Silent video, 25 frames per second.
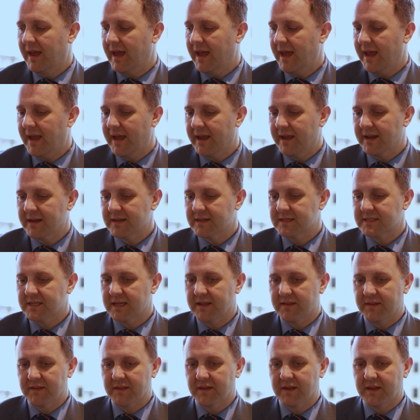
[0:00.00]
And
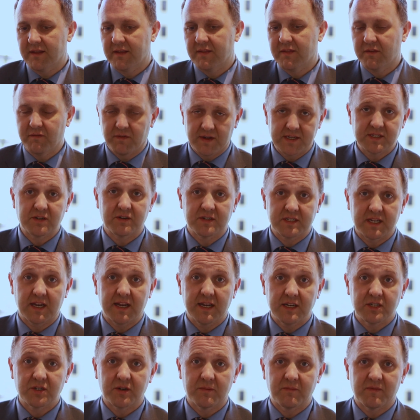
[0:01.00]
the visa is an
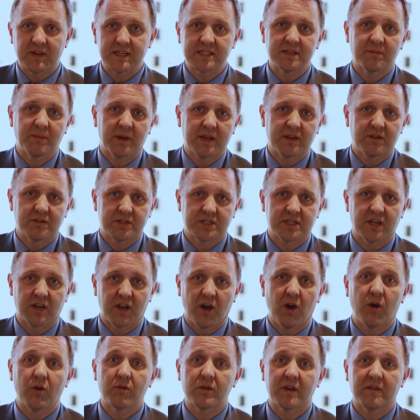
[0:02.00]
interim visa, but you still
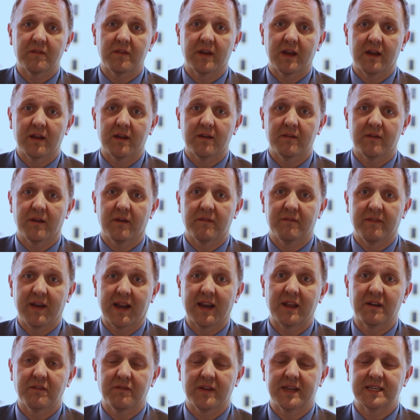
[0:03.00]
hold a
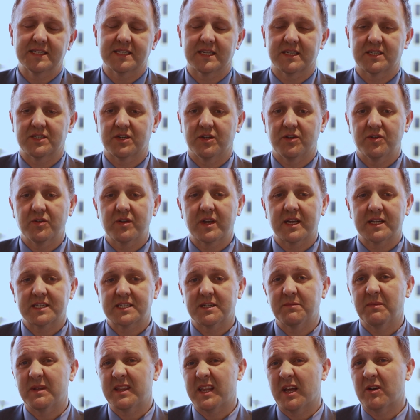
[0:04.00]
valid visa, so you can
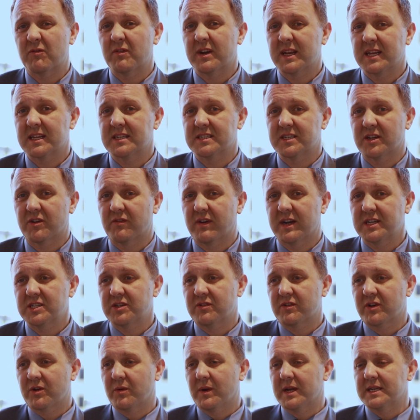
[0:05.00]
submit that
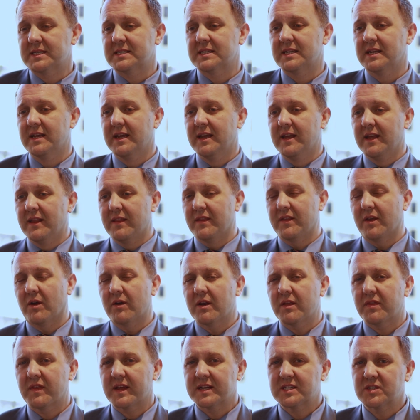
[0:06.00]
reconsideration request. The
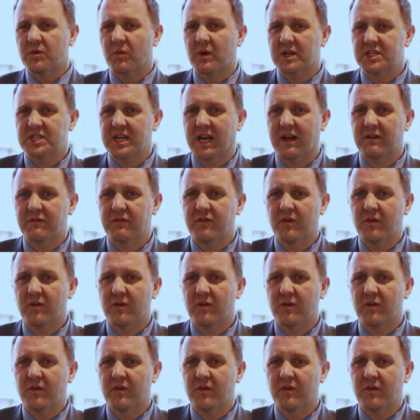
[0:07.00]
only thing to watch out